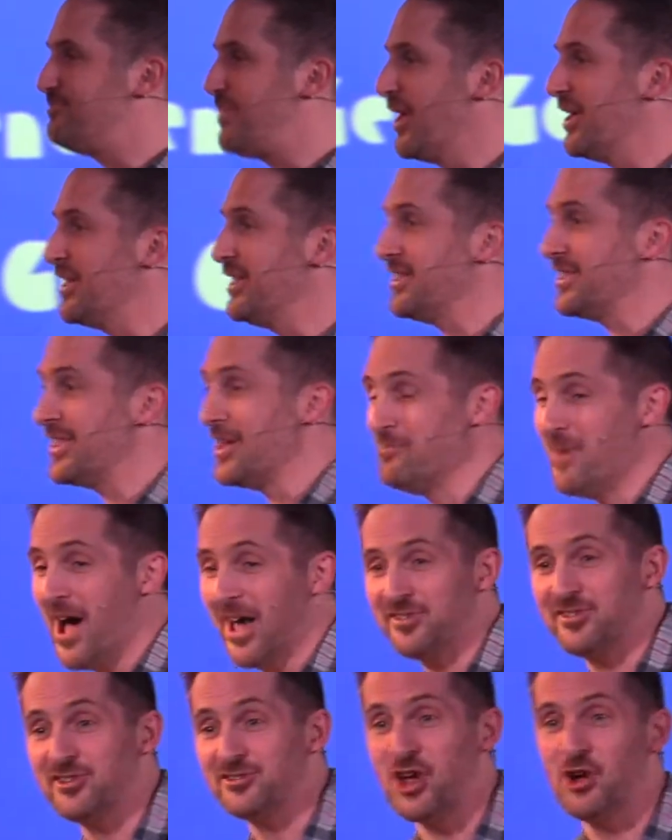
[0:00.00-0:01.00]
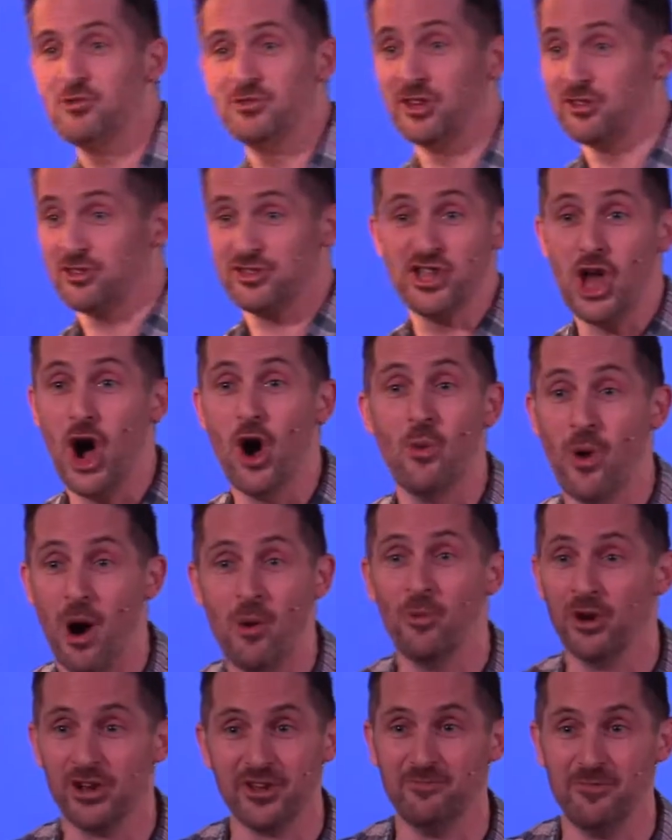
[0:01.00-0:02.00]
But the Macedonians, no
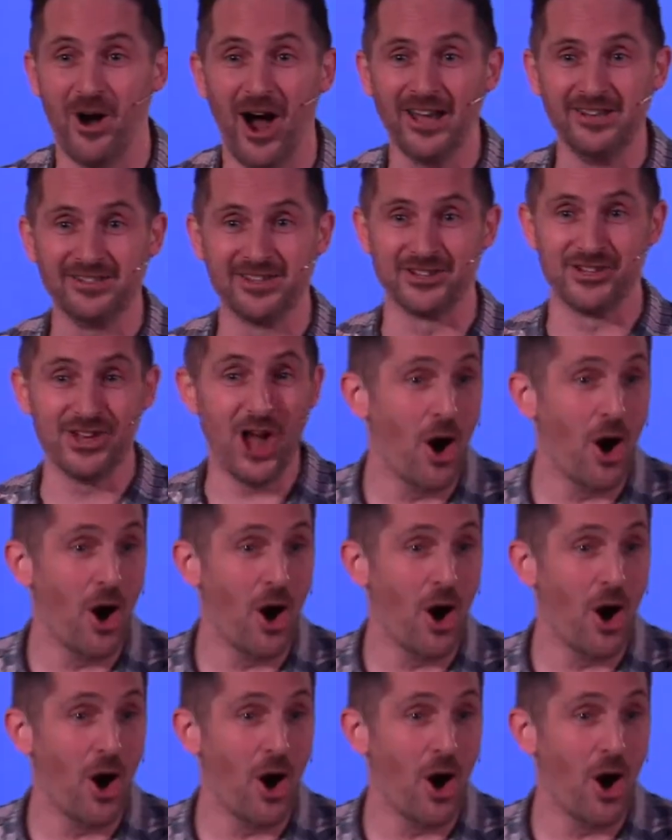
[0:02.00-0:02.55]
one would have minded.